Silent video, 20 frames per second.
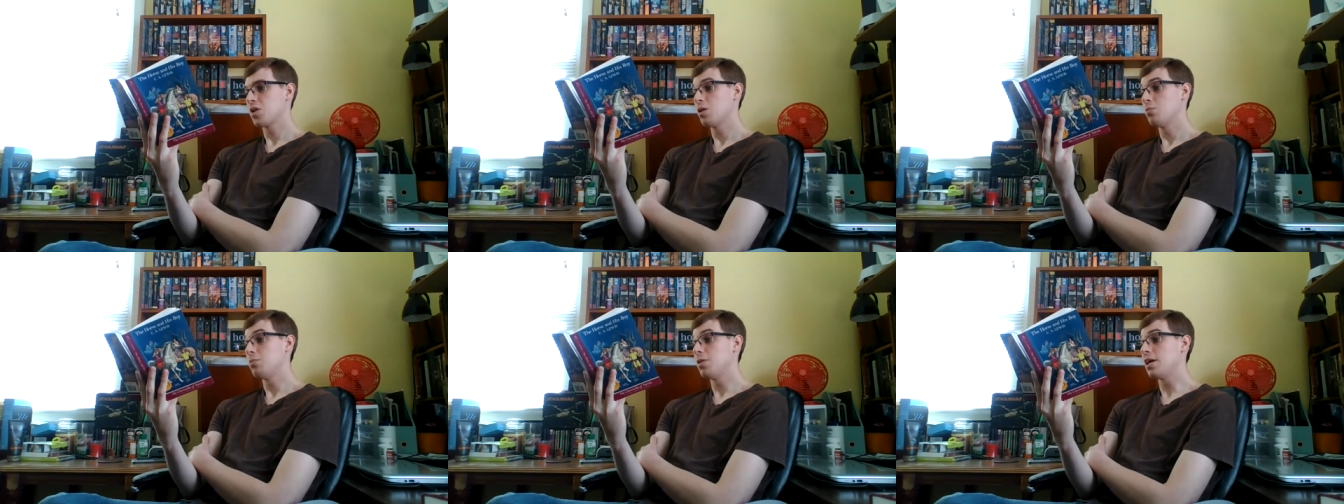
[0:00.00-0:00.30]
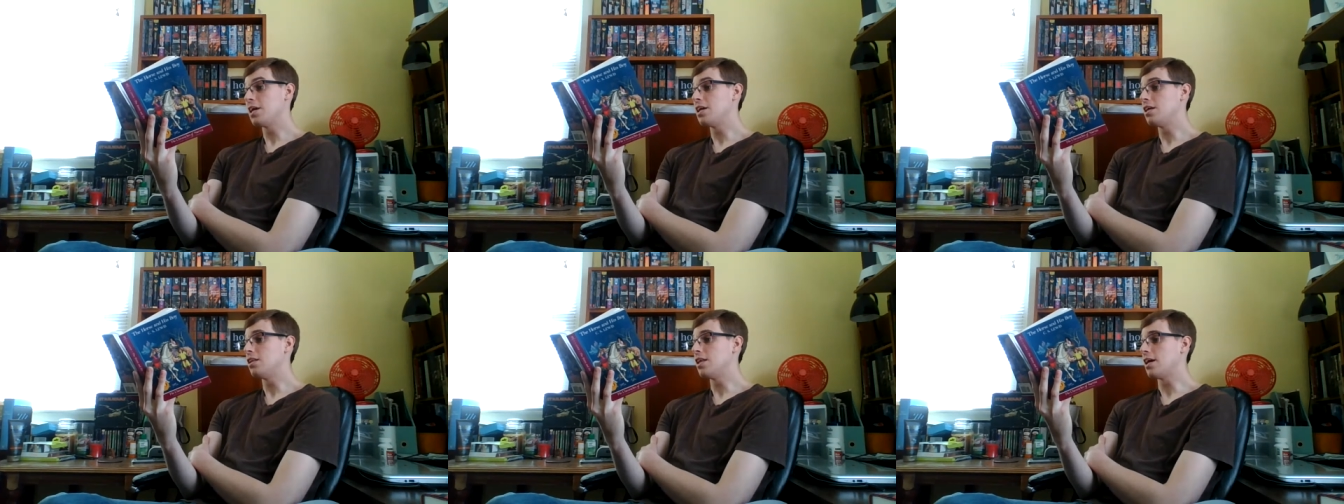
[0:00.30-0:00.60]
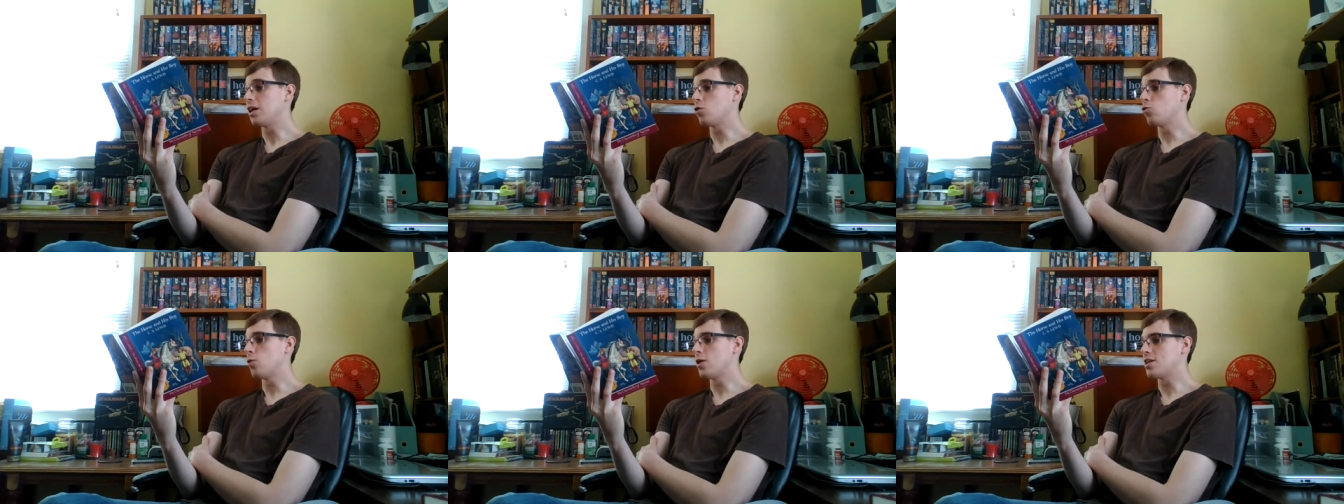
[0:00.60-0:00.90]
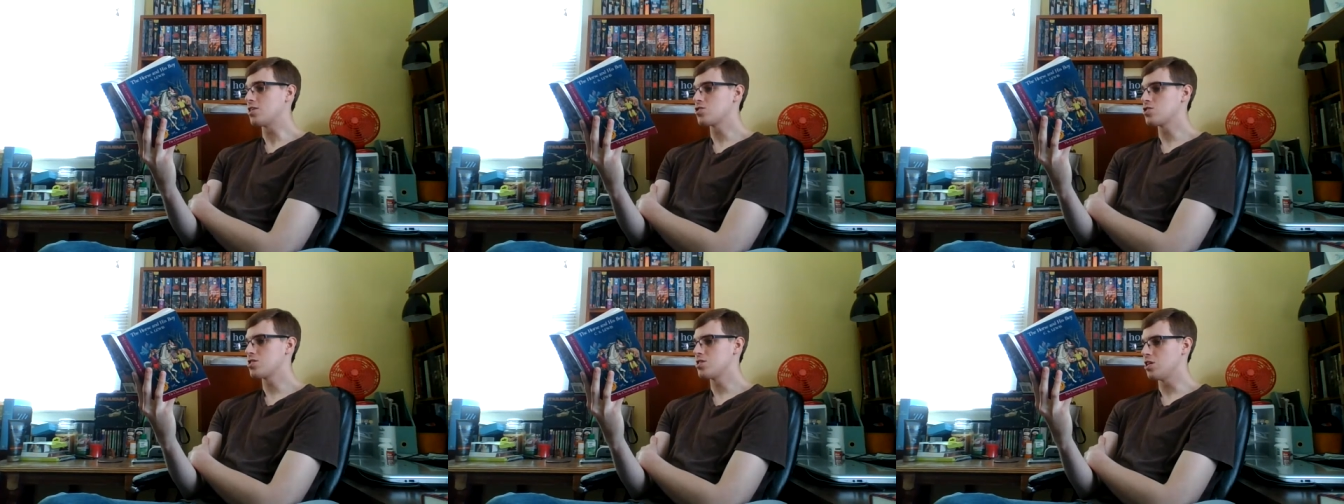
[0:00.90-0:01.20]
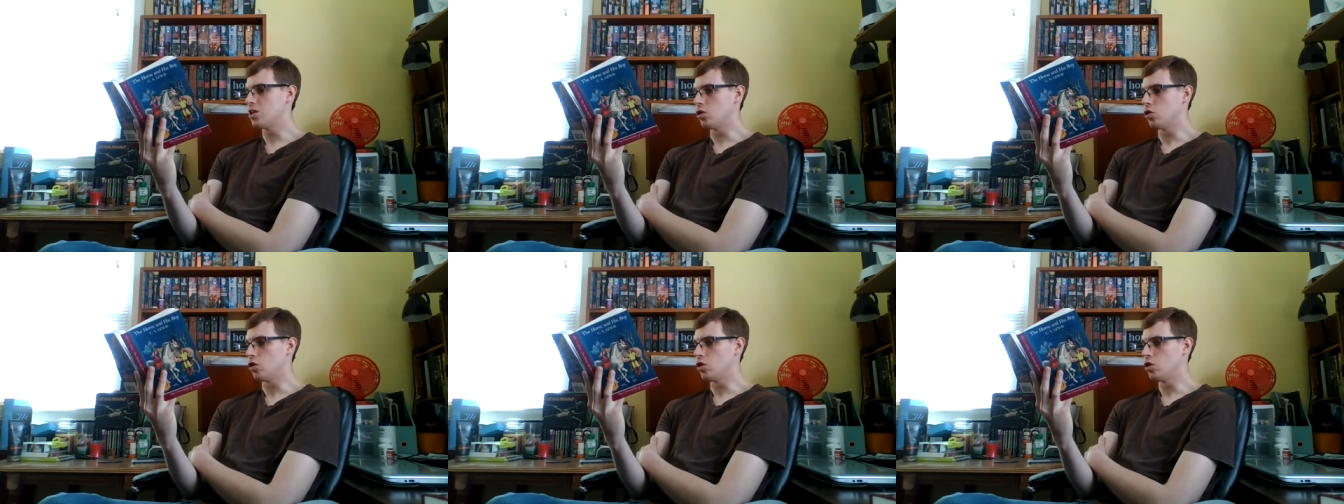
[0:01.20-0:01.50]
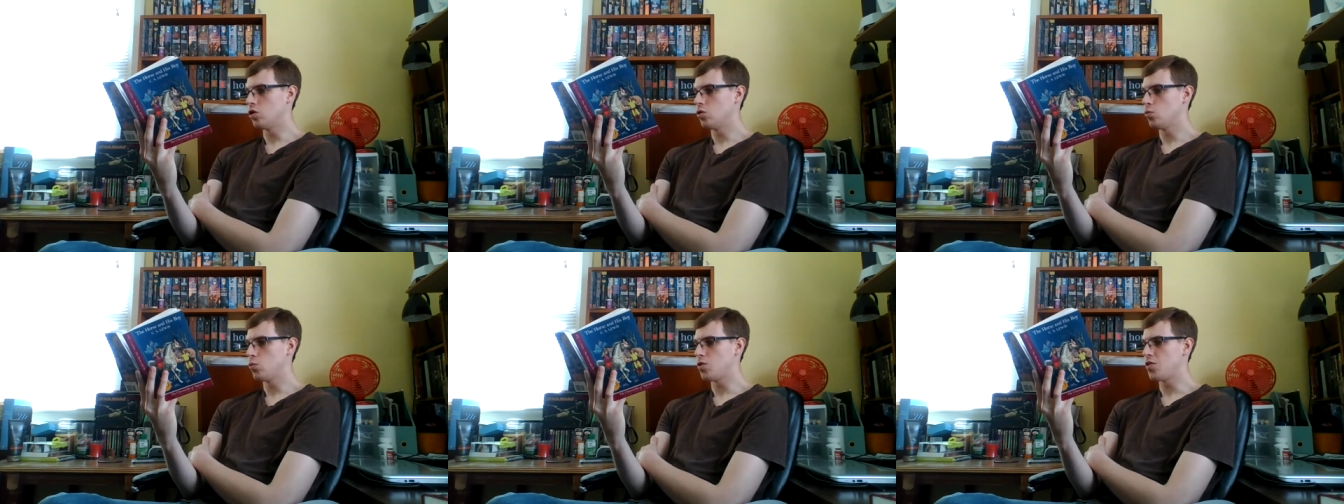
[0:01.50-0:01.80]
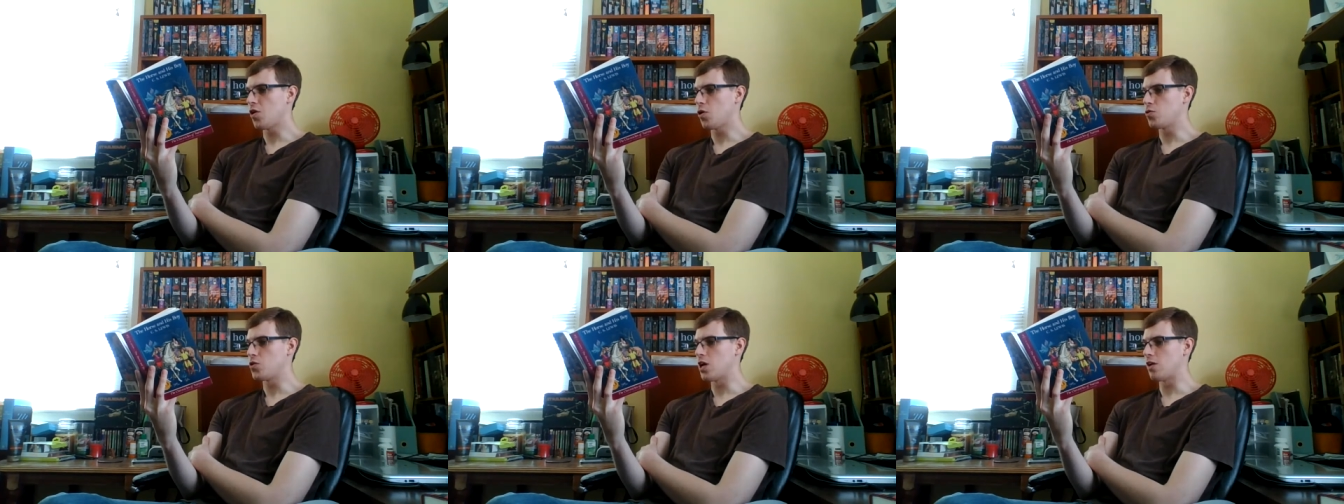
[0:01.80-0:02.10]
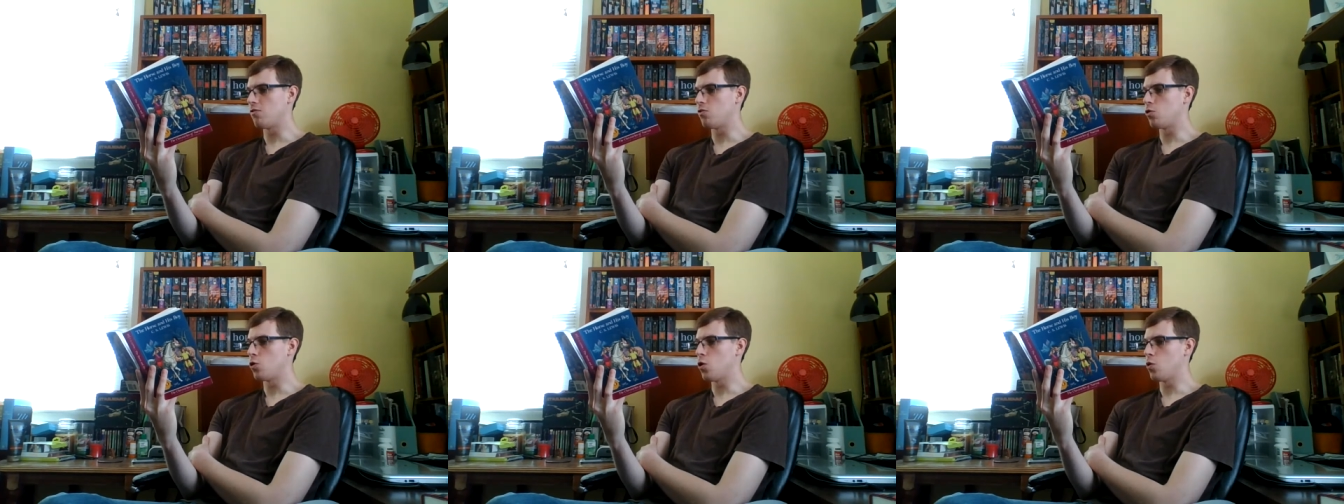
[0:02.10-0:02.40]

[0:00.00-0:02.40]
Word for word: But he lay quite still, without ever